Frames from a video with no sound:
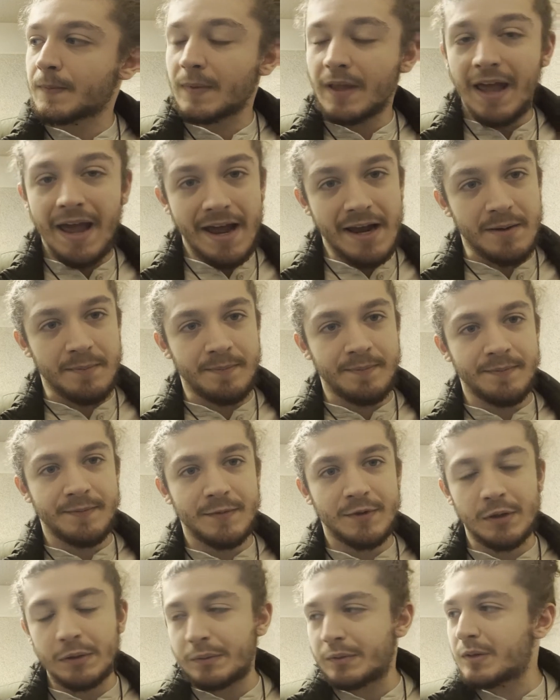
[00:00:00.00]
A.
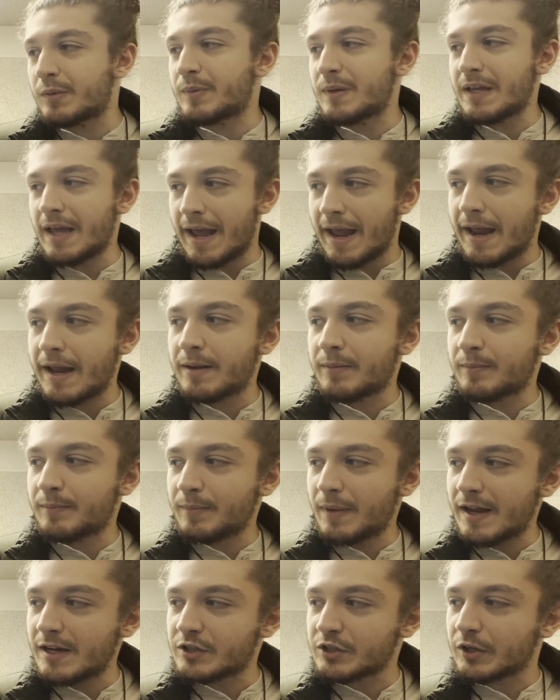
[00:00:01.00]
So it would be A
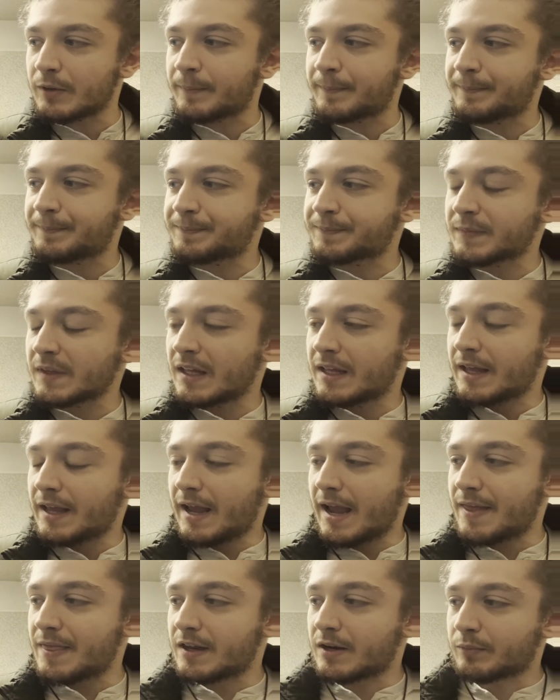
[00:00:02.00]
major.
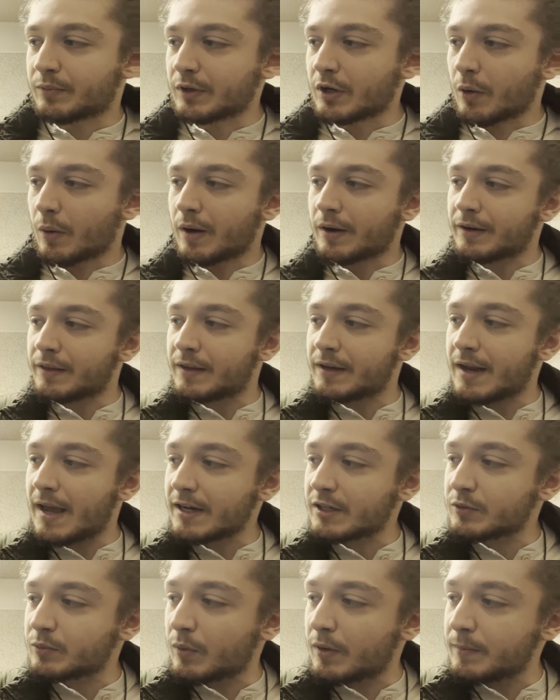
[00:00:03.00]
And then if we go on to the
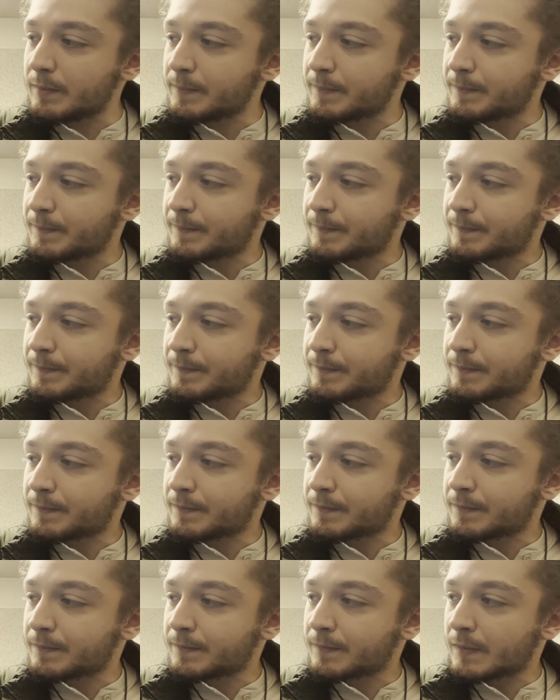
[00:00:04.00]
next one,
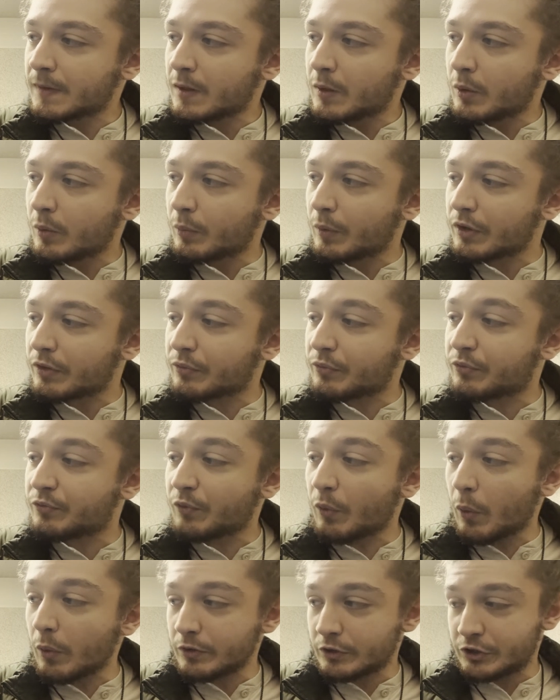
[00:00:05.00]
with
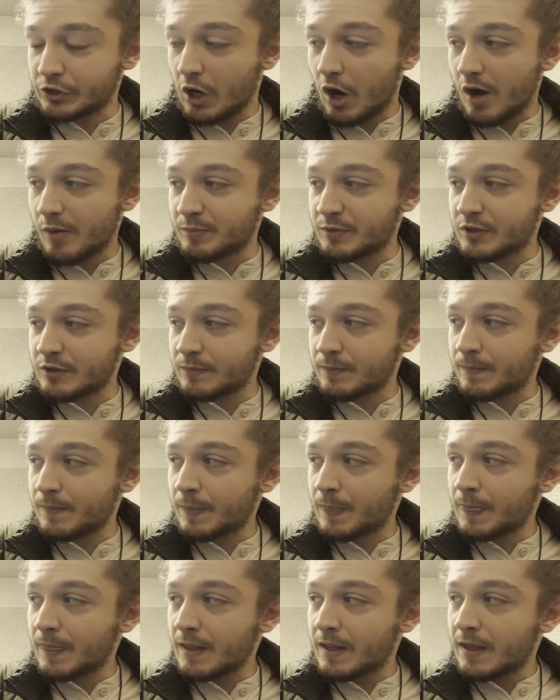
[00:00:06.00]
4 sharps,
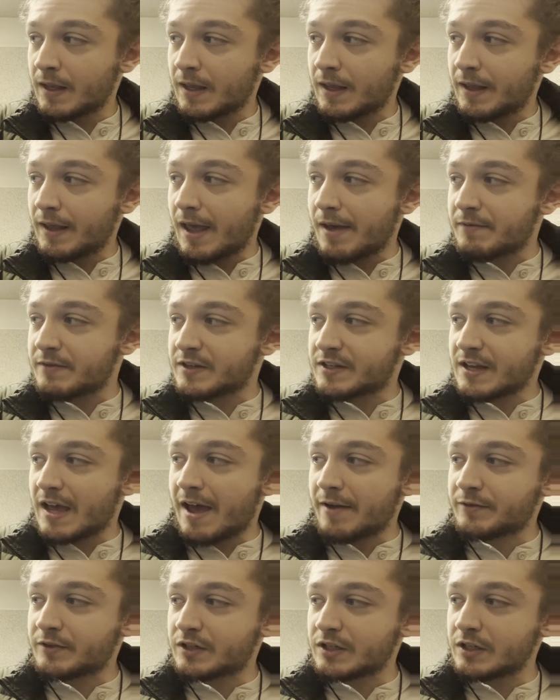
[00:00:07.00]
if it's
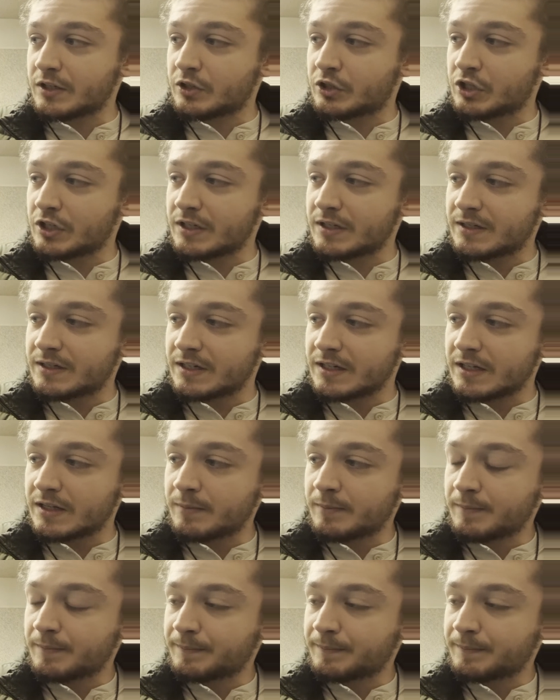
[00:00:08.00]
F, C, G, and D,